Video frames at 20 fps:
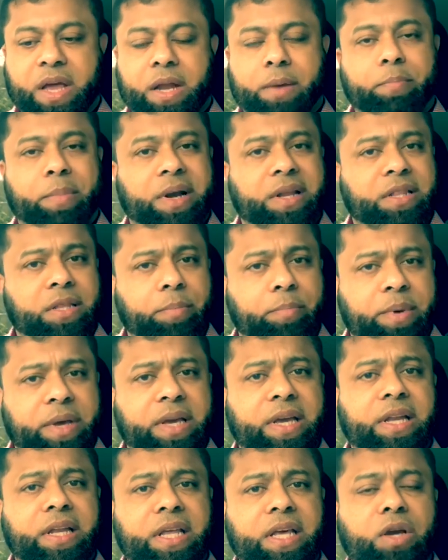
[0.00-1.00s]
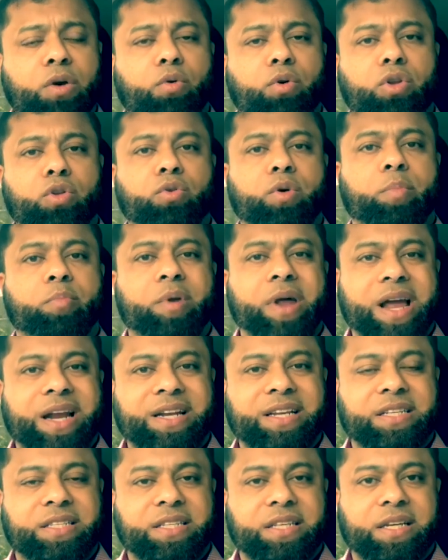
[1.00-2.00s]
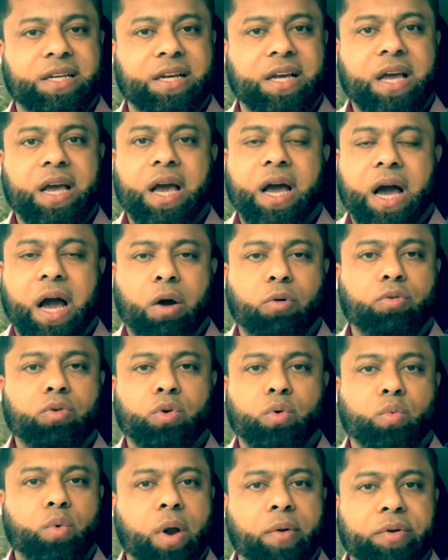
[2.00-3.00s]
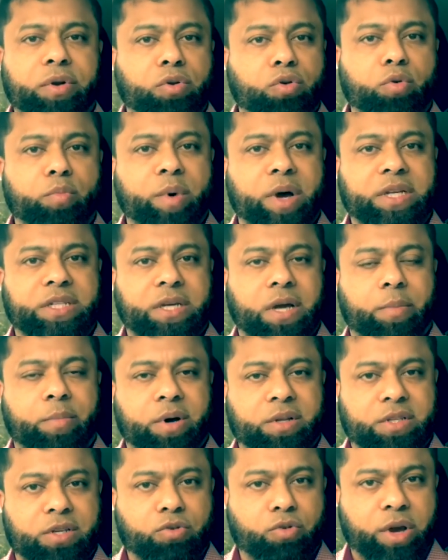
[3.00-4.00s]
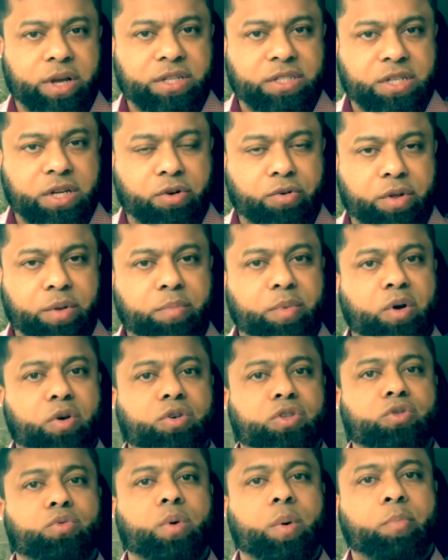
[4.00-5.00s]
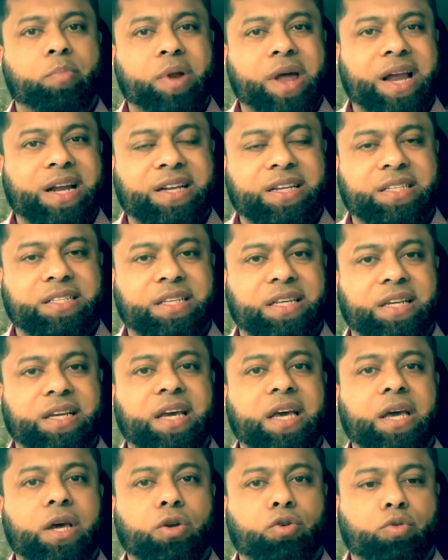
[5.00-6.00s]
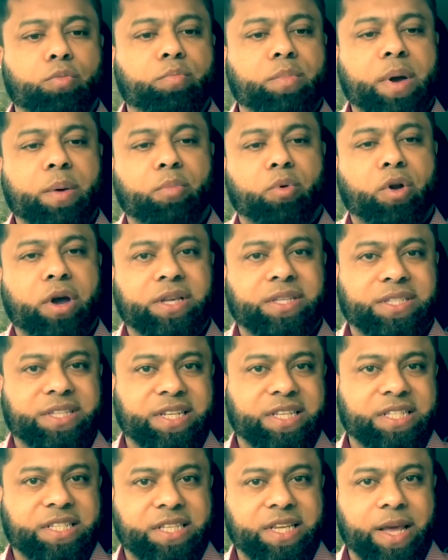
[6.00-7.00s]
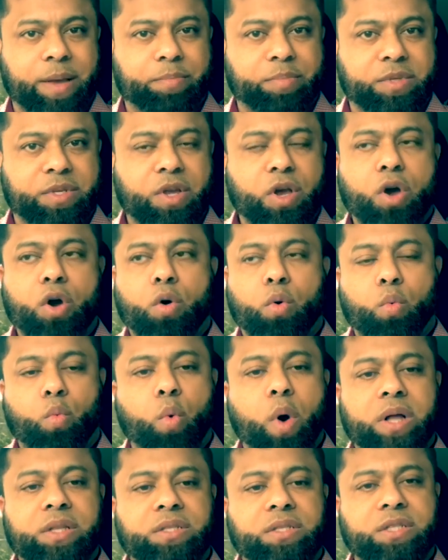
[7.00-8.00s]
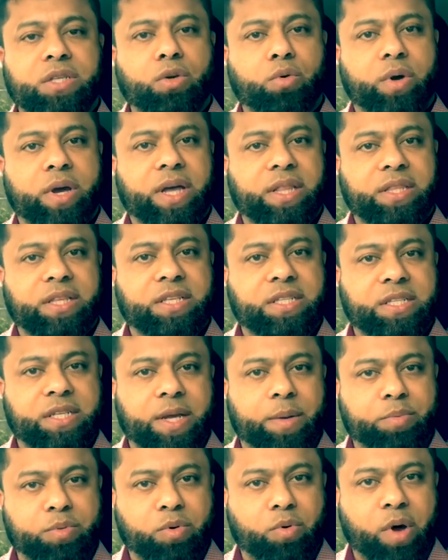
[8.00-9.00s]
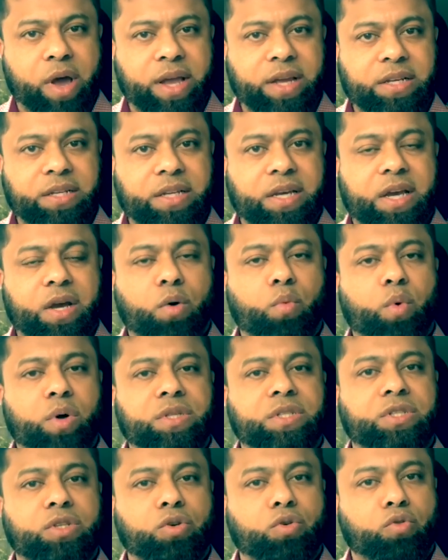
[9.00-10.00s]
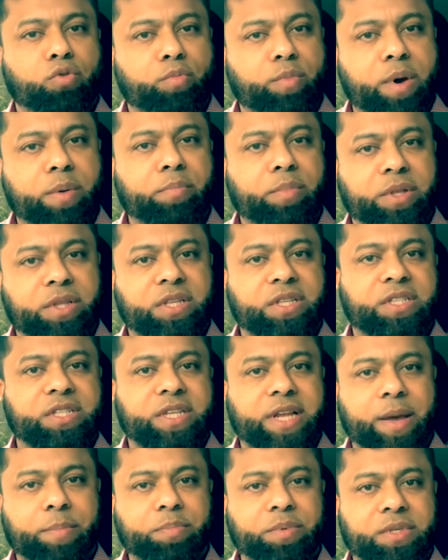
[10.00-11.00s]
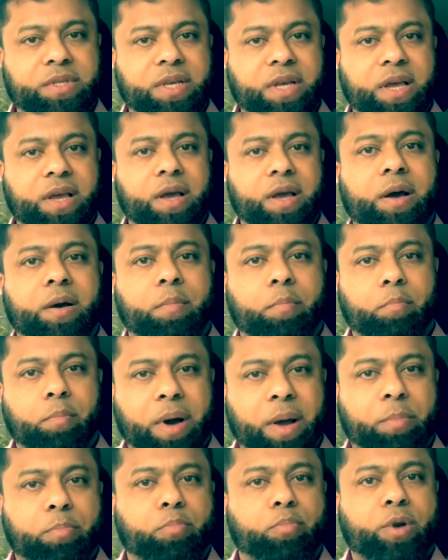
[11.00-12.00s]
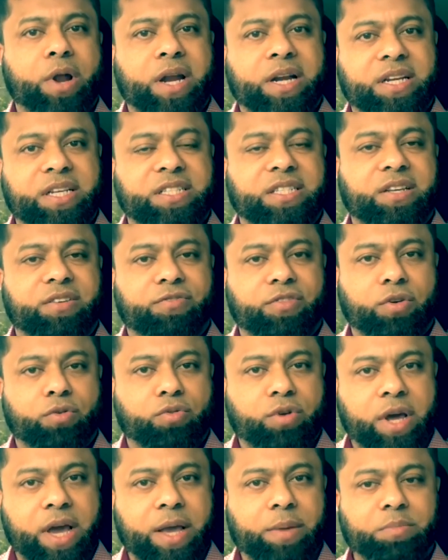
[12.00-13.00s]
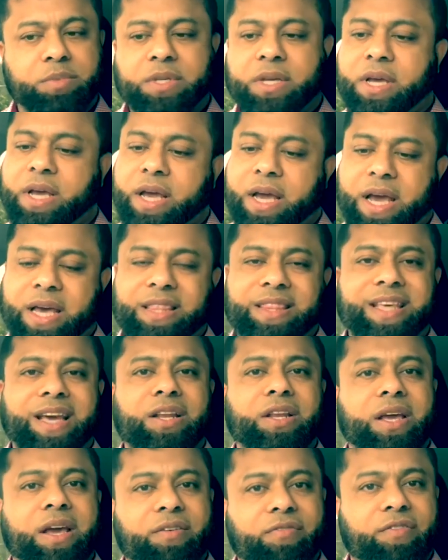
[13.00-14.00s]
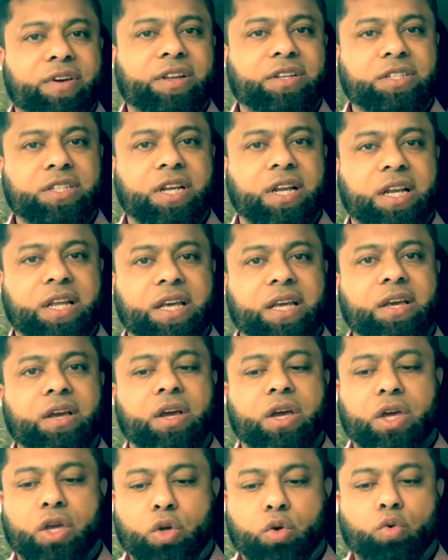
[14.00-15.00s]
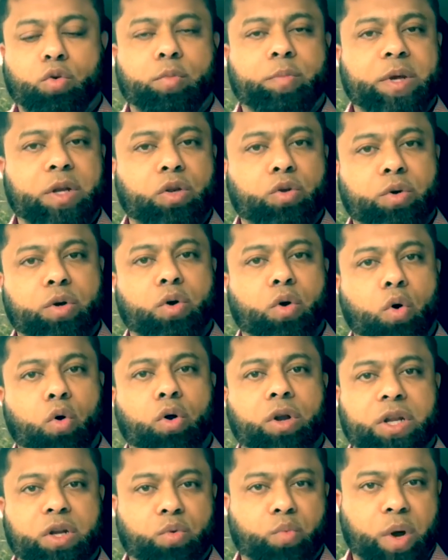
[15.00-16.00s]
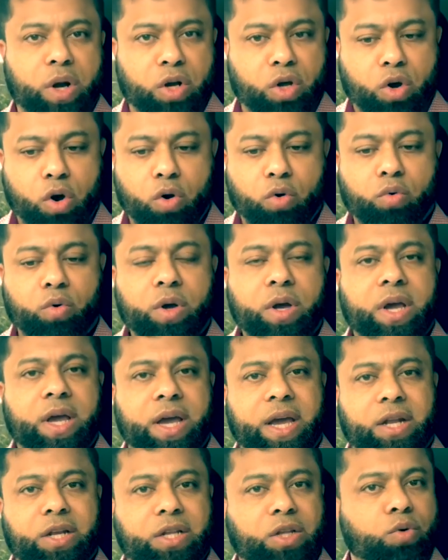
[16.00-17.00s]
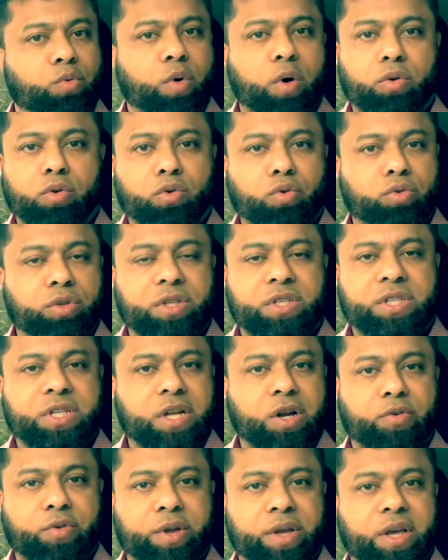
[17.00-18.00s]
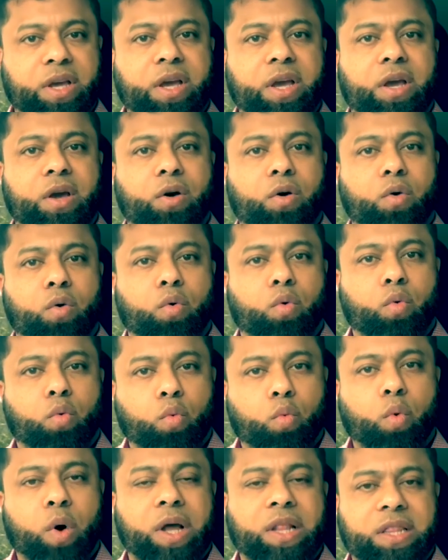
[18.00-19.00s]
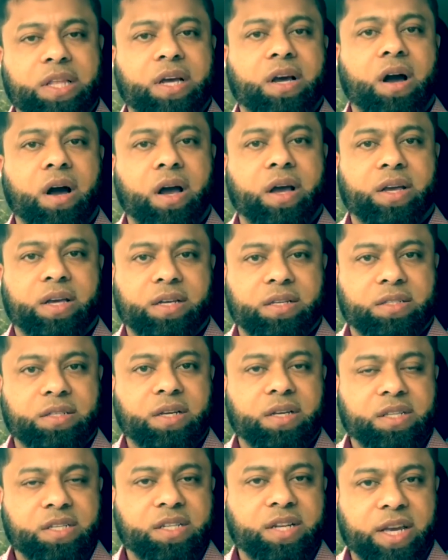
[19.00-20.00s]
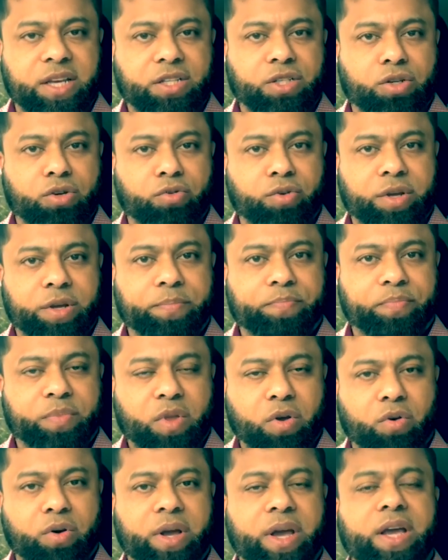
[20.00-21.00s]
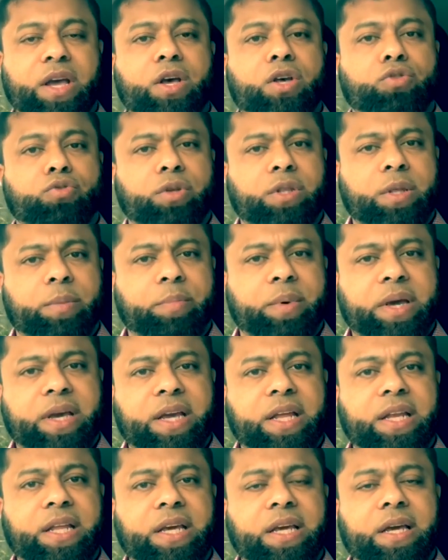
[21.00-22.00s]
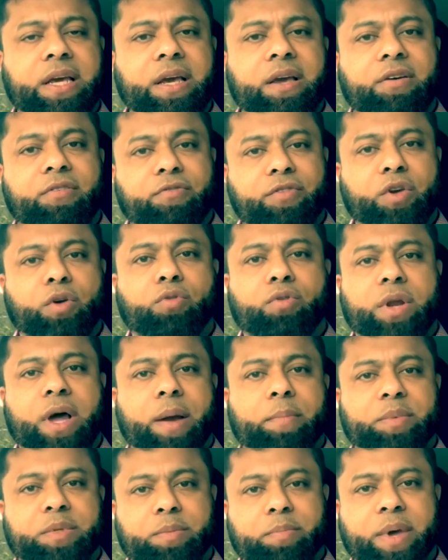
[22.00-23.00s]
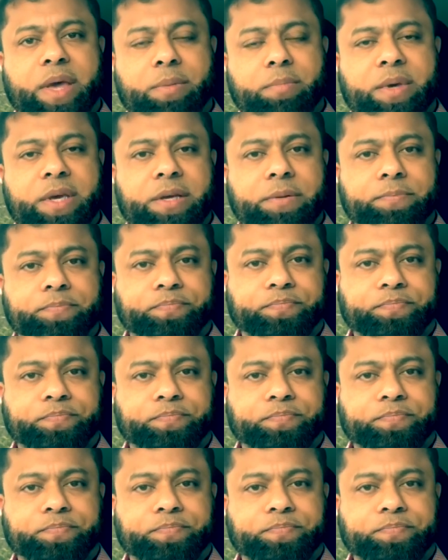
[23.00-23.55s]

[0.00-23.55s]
But in the beginning when you are practicing, I wouldn't worry too much about the dry steering because you are practicing to memorize these steps. Once you get these steps right, once you remember these steps by practicing few times and then eventually you will be doing all in one go and you won't do the steering while the car is stationary okay so in the beginning few times maybe